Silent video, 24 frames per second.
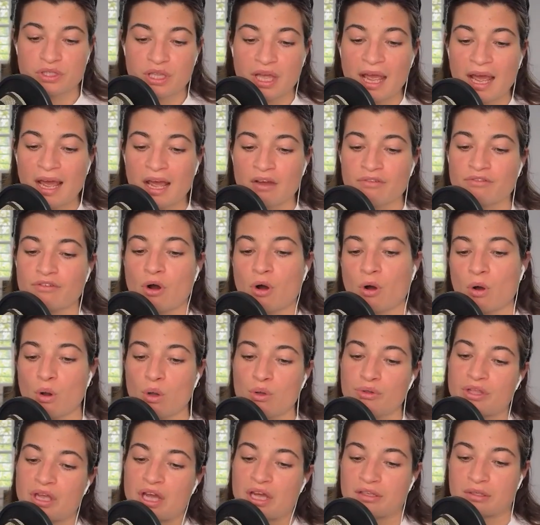they have all
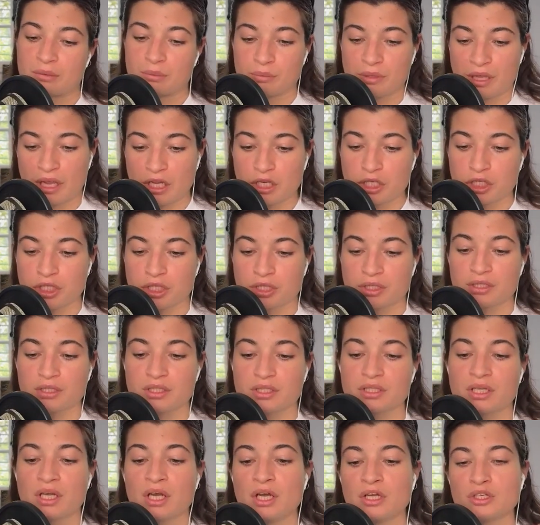the
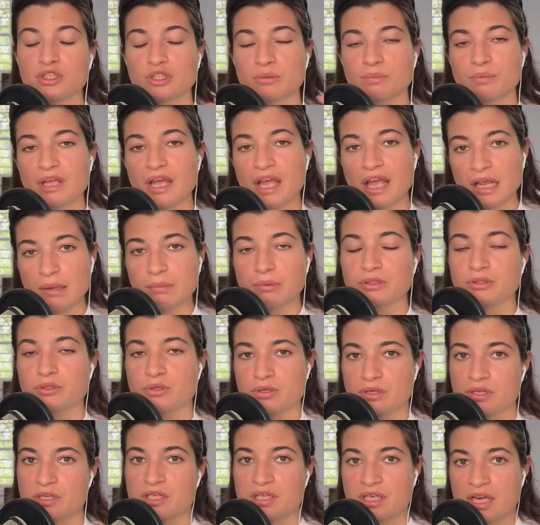adaptations to be able to
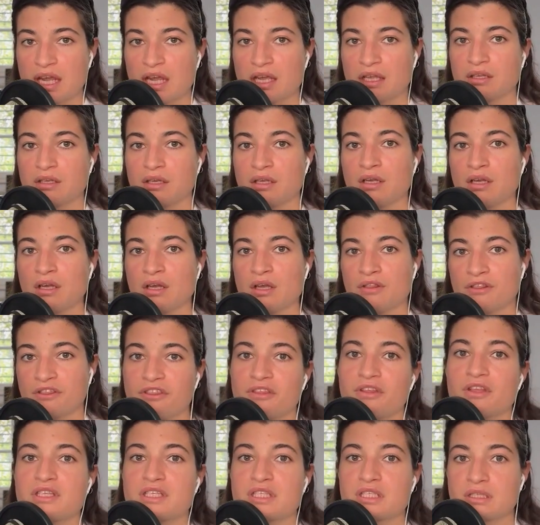sustain
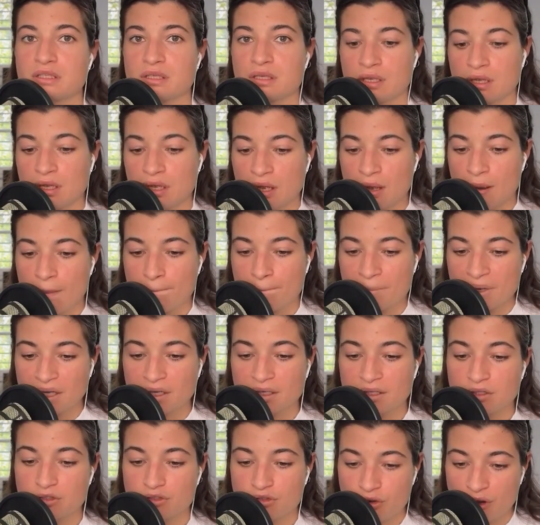this
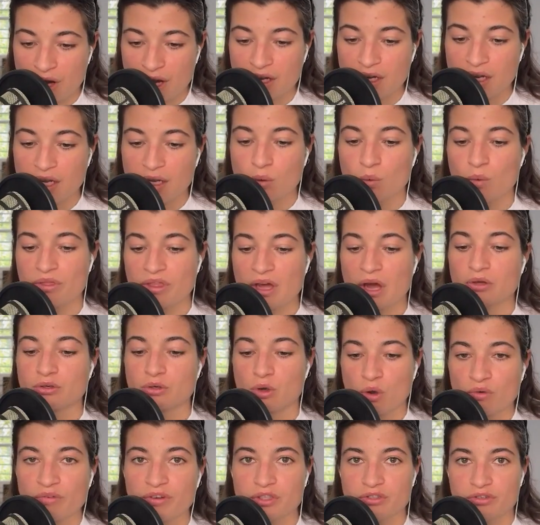big training without
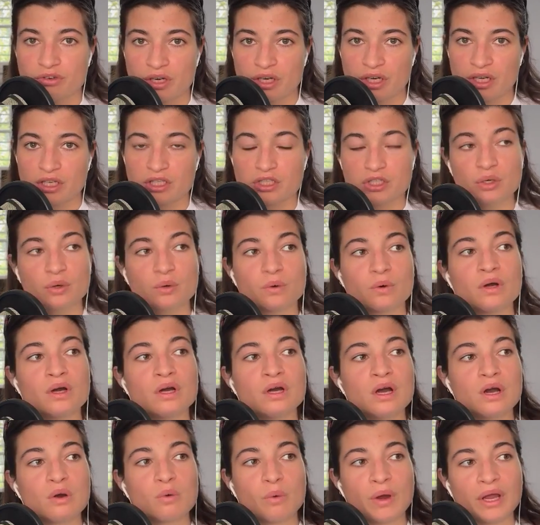overtraining. So
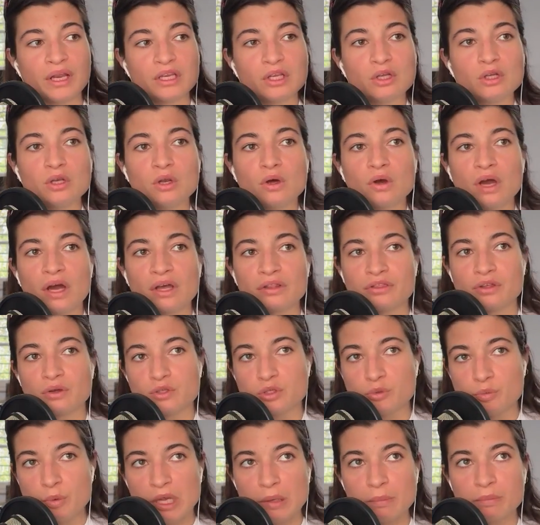when you look at
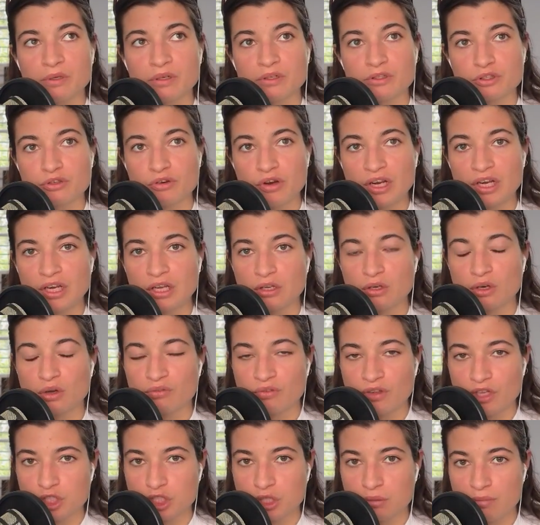those people training
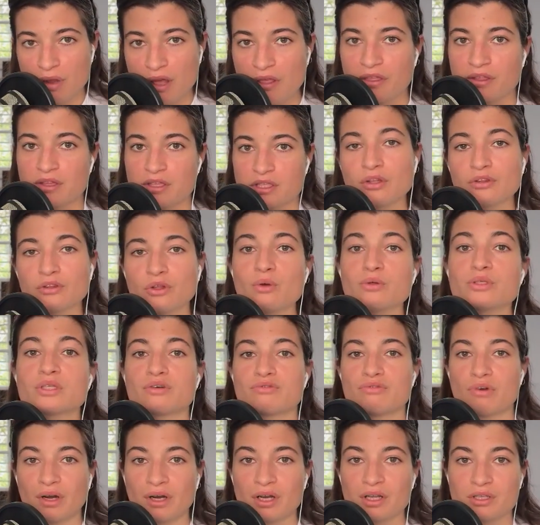Norwegian methods, those are
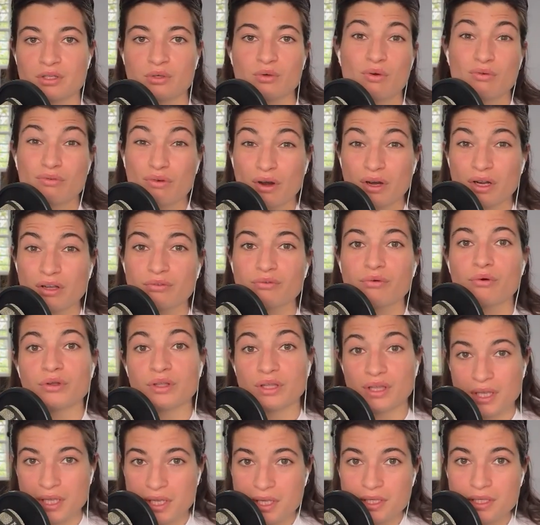runners who are running for
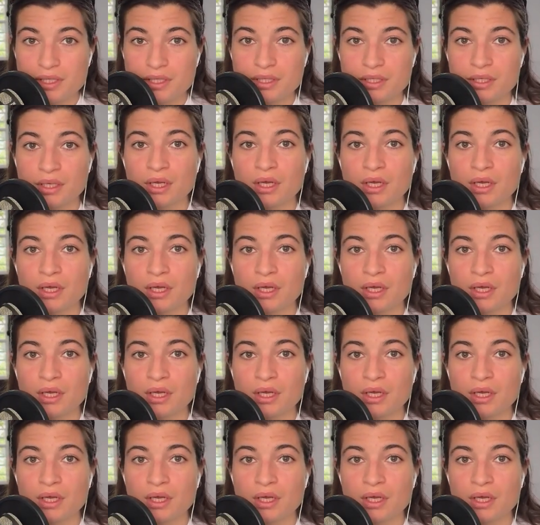years.